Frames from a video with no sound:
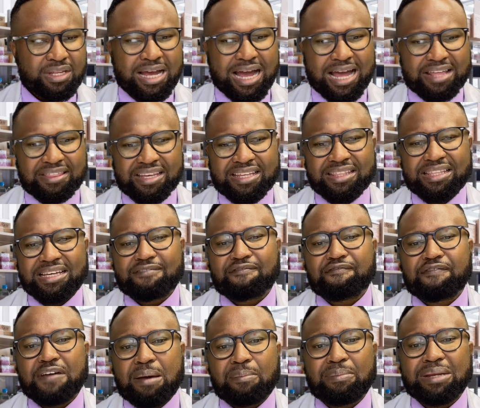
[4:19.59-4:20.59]
I think that
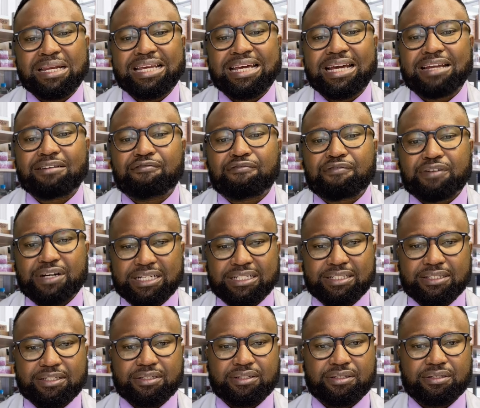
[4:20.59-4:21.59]
family and
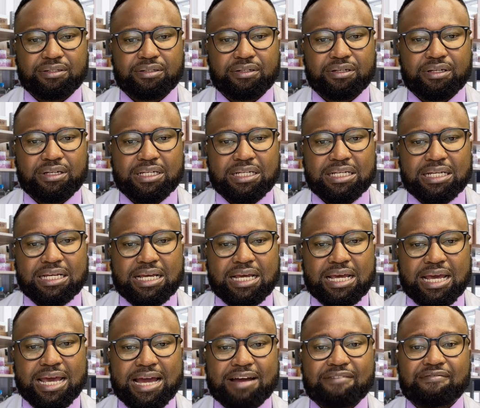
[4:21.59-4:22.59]
friends
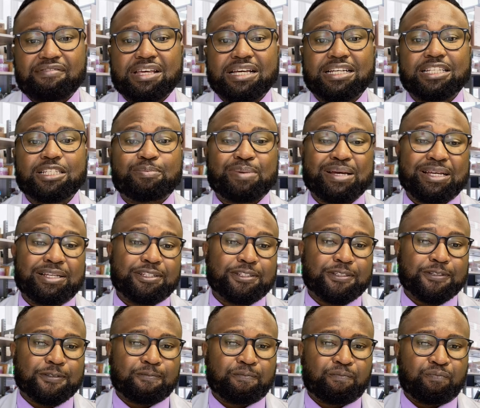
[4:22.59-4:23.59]
have their
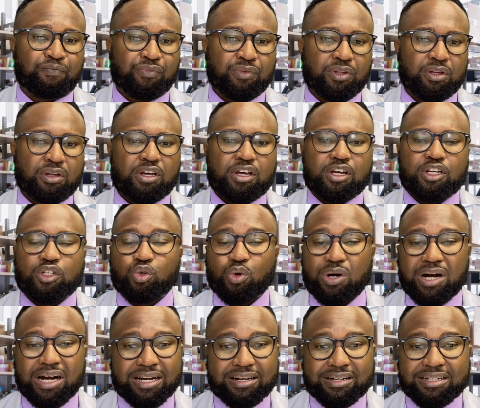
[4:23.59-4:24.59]
space to
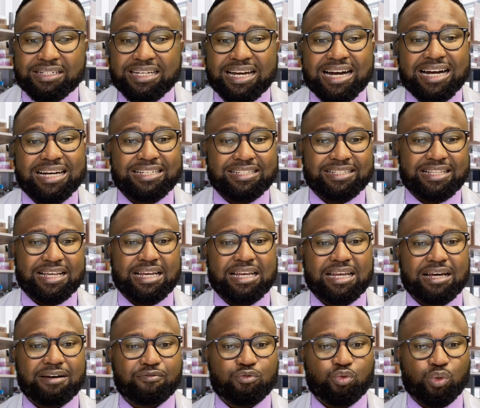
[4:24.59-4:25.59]
aggrandize their
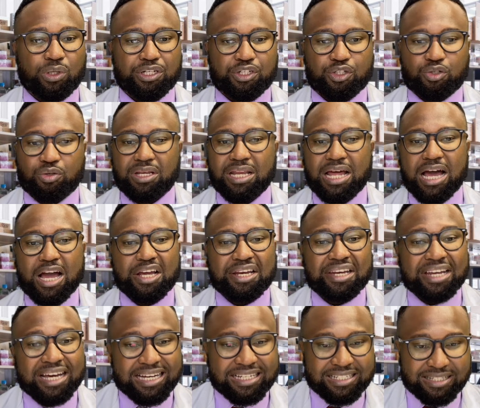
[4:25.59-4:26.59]
loved one, to
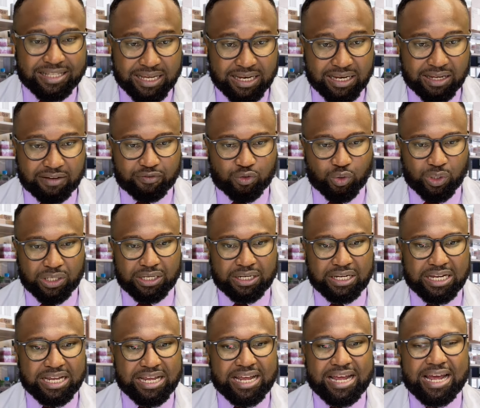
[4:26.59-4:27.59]
lionize their loved one,
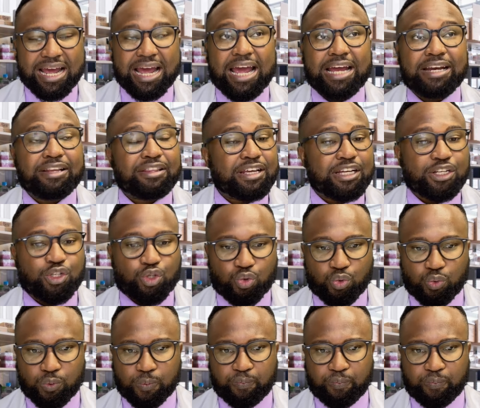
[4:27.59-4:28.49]
and they do.